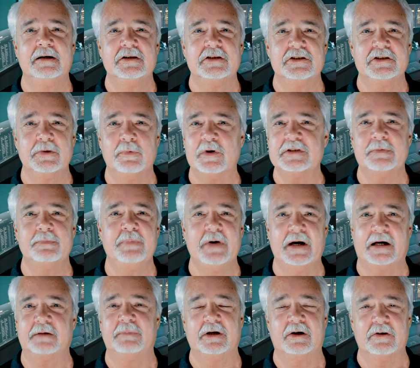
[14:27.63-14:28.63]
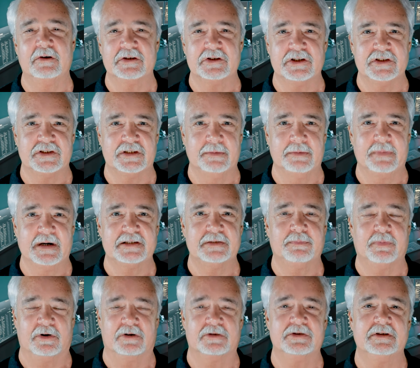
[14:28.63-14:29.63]
She wasn't picked because she's the
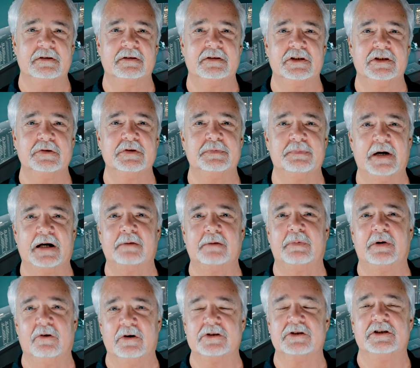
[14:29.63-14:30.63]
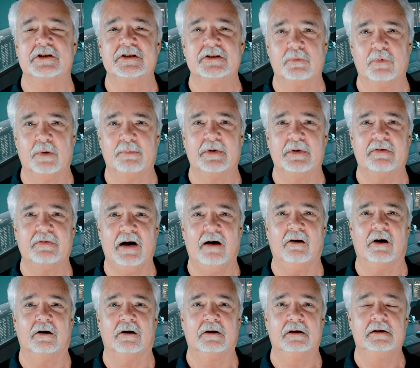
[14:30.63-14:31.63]
best person. She was picked because she's a woman of
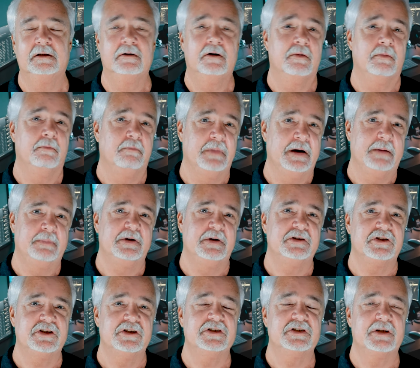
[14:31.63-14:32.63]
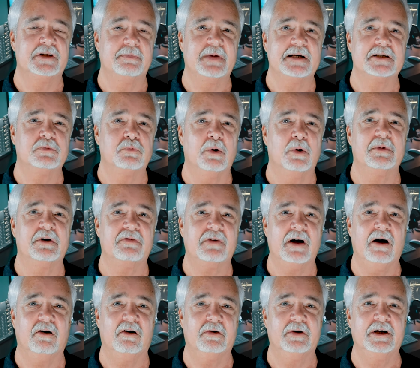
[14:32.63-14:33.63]
color. Maybe she's the best woman of
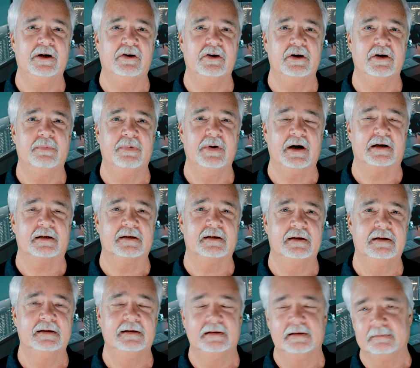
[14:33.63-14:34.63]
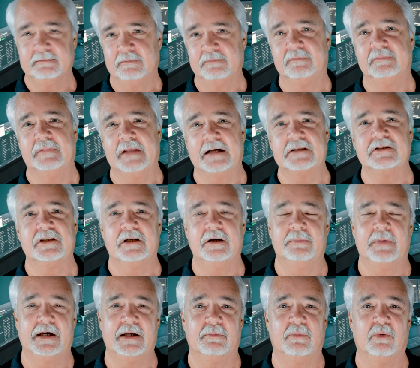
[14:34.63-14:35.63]
color he could have picked. That's a
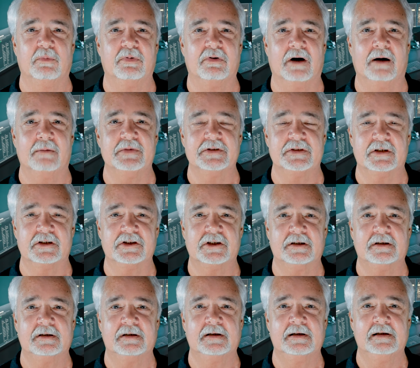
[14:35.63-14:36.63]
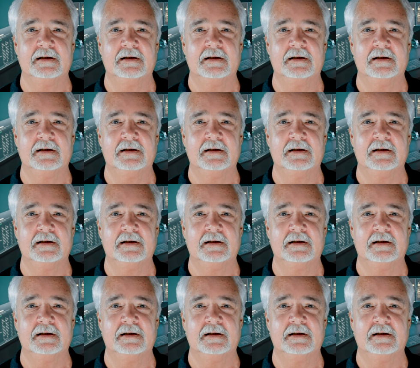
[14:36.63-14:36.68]
debatable proposition.